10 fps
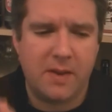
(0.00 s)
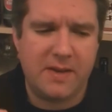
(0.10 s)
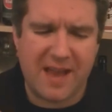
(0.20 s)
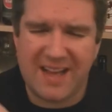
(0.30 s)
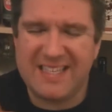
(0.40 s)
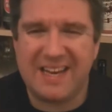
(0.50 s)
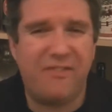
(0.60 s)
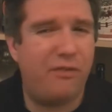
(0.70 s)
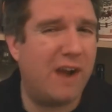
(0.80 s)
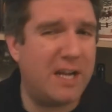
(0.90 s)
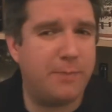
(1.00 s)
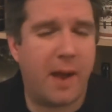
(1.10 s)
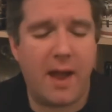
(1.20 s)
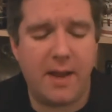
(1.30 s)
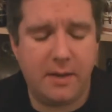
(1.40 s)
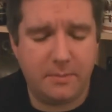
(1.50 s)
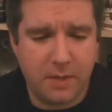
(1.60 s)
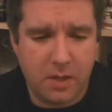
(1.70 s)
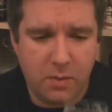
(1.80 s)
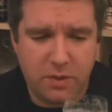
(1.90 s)
nice kind of fresh pine,
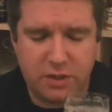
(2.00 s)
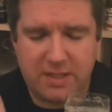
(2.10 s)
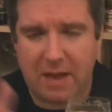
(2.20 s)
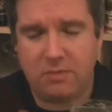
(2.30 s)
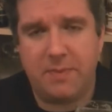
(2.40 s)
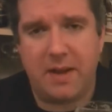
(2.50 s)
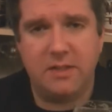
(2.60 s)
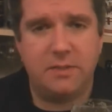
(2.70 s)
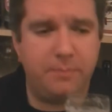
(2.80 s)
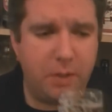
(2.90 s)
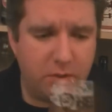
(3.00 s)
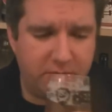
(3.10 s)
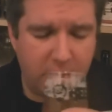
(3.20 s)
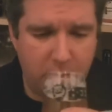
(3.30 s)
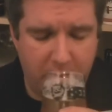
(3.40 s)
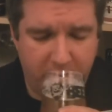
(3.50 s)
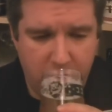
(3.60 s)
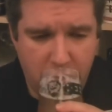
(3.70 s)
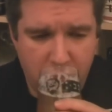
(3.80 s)
which is counterbalanced beautifully with